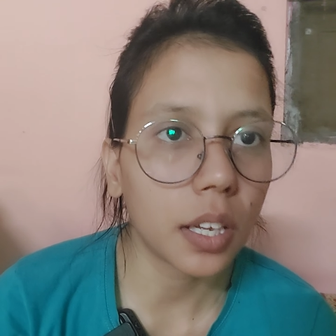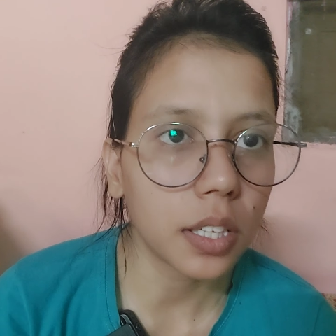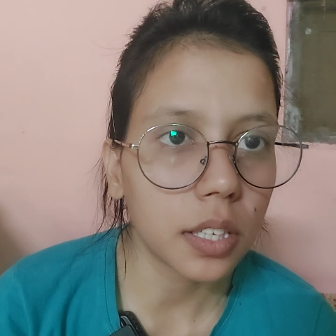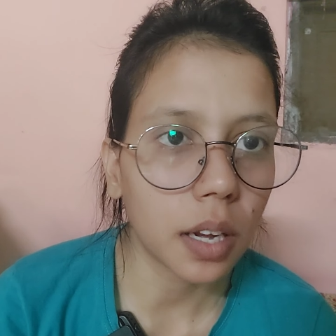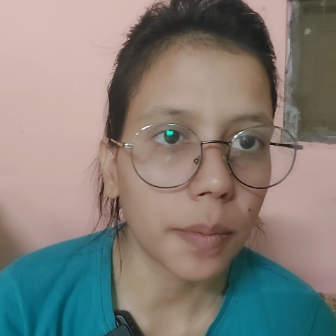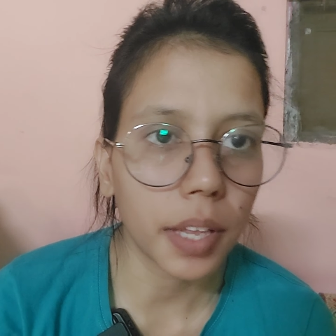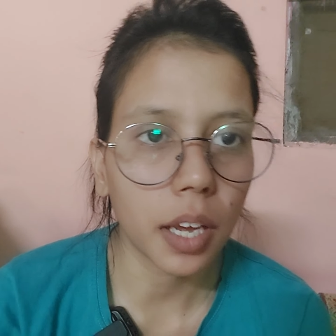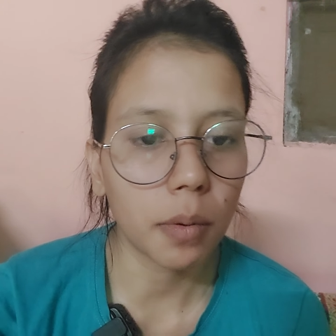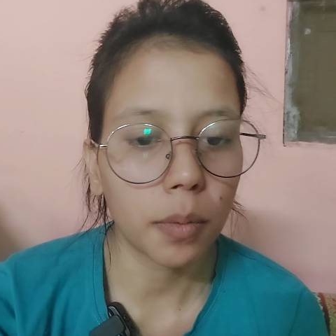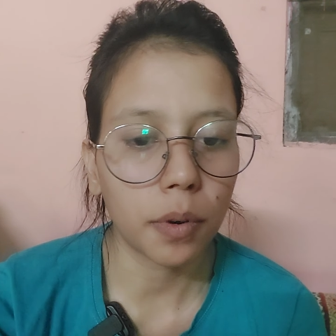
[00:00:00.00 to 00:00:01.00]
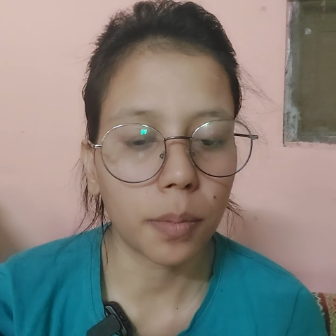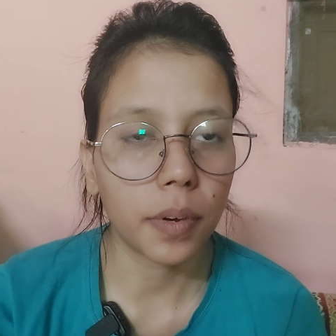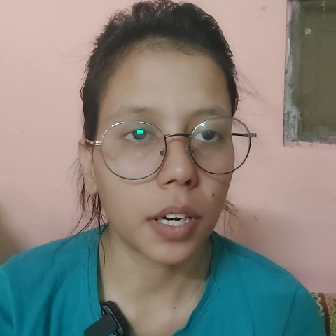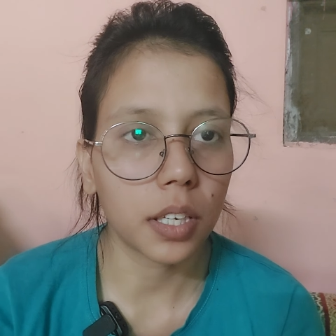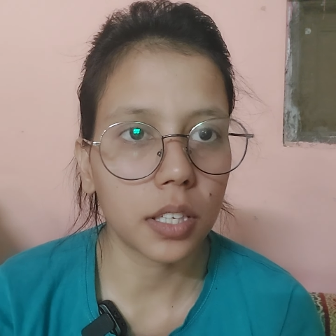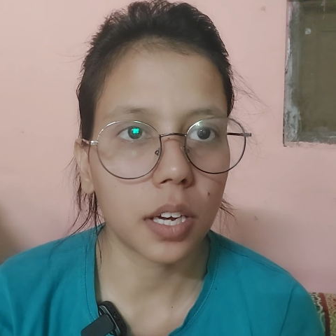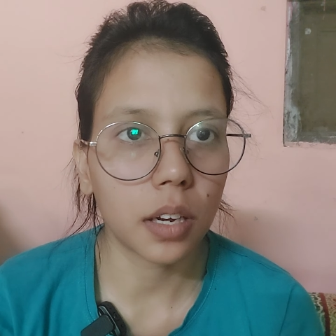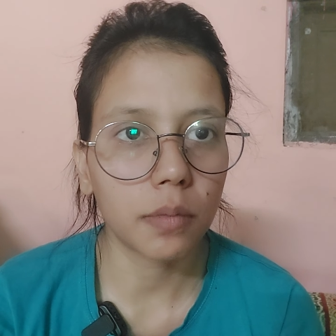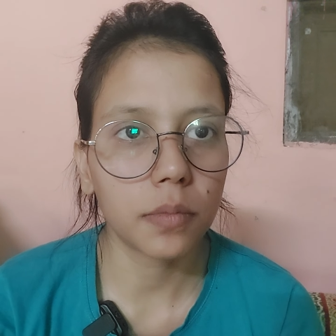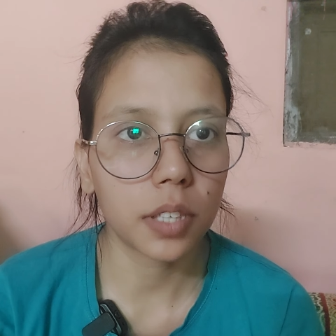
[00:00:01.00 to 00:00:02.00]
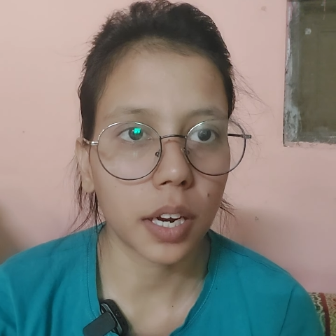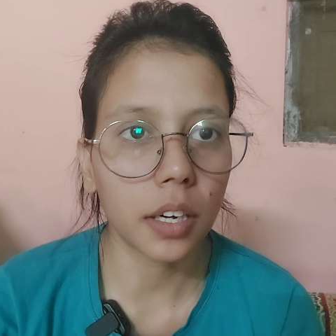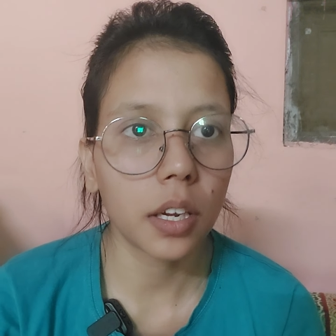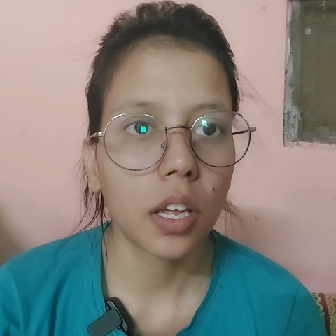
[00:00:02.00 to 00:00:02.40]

exam they have a proper exam set,